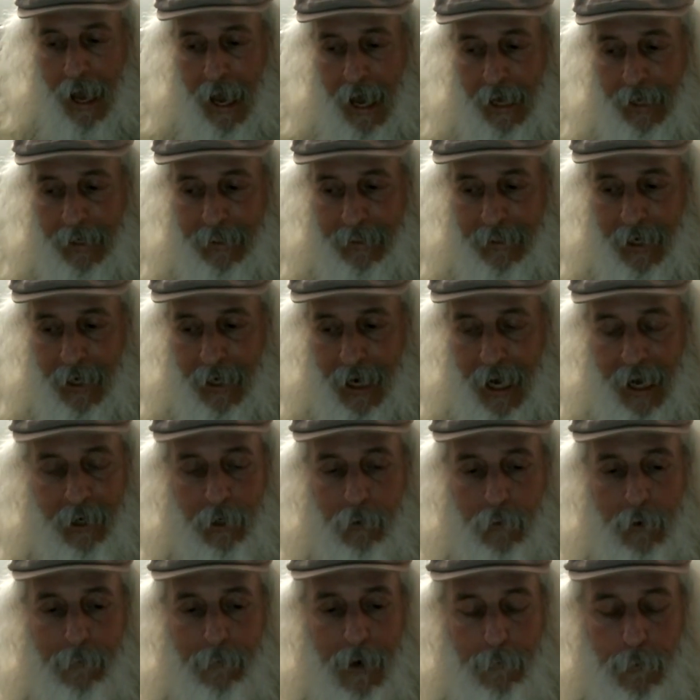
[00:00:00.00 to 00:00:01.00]
uh, I don't
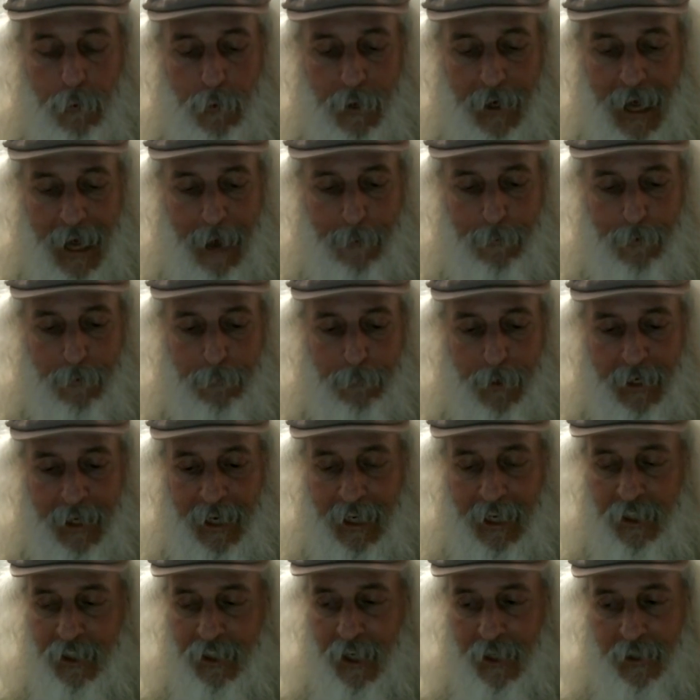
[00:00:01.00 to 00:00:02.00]
remember what happened, but he
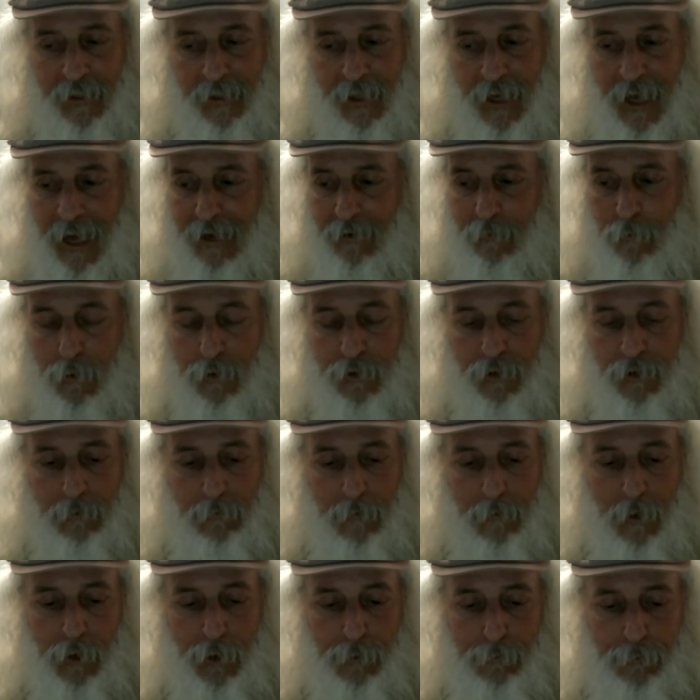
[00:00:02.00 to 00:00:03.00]
said that was the
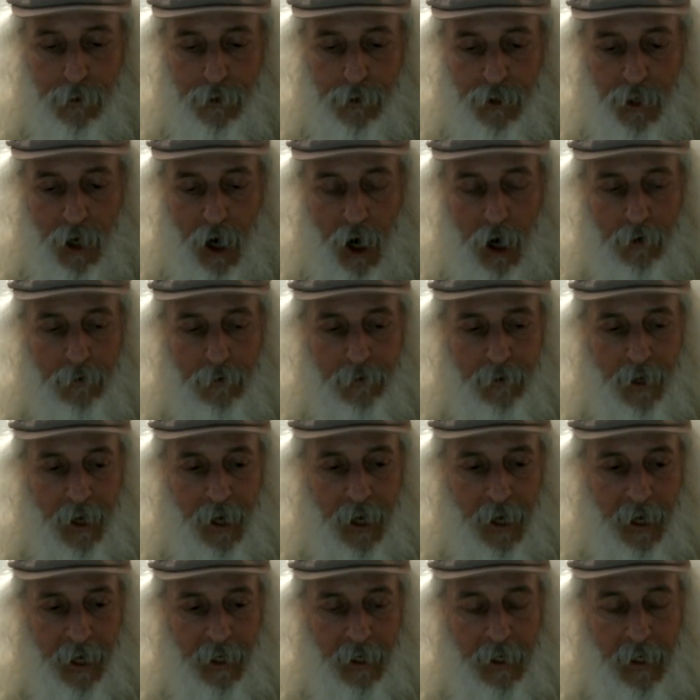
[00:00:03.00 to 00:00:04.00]
most bizarre
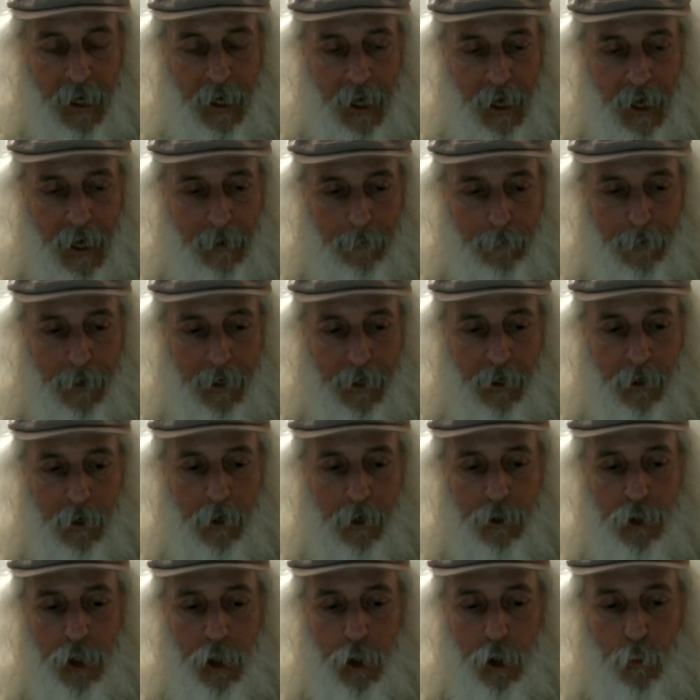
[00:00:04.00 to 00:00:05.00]
thing
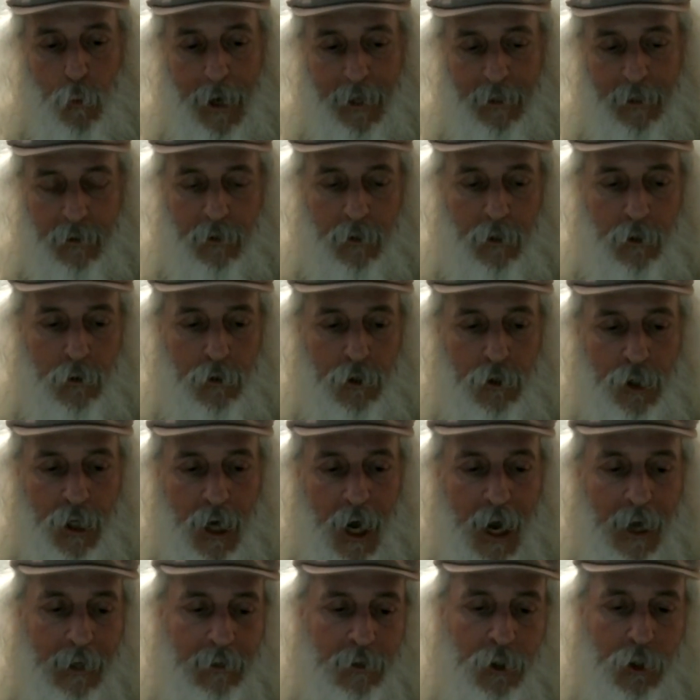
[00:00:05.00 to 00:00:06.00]
because you went you
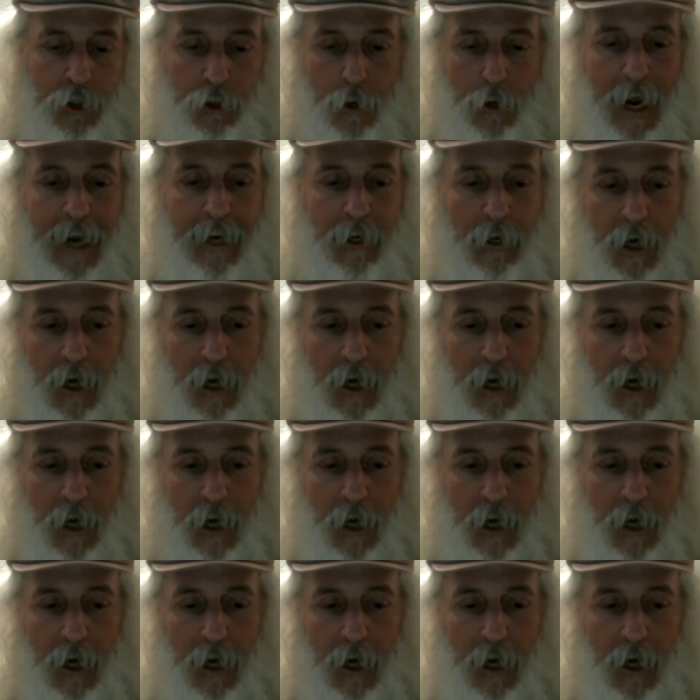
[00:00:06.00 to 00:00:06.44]
shot straight